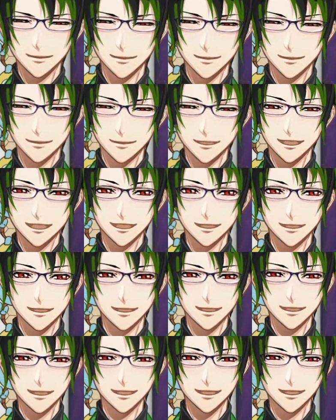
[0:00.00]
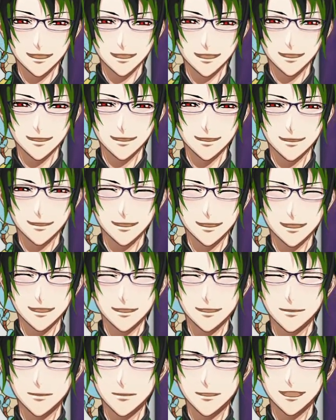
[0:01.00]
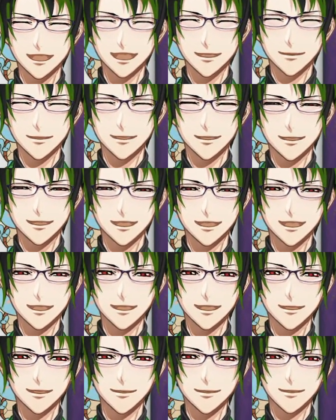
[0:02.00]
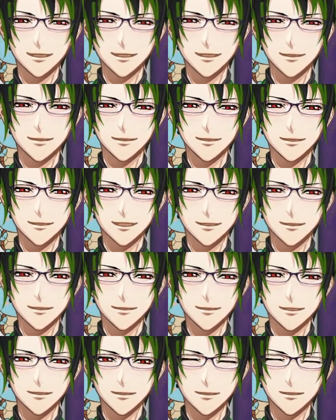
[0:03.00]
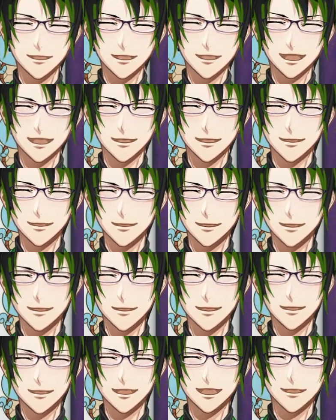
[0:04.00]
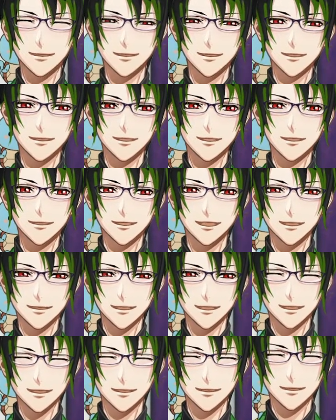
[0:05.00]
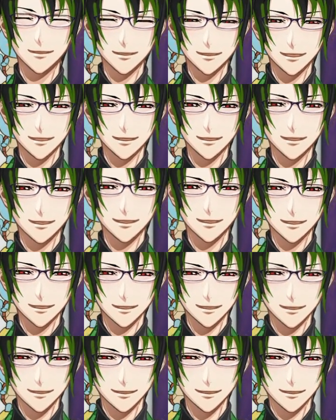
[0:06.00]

Yeah, I noticed. I mean, it was like, I don't know why. I mean, look, I'm happy that we did the Keys.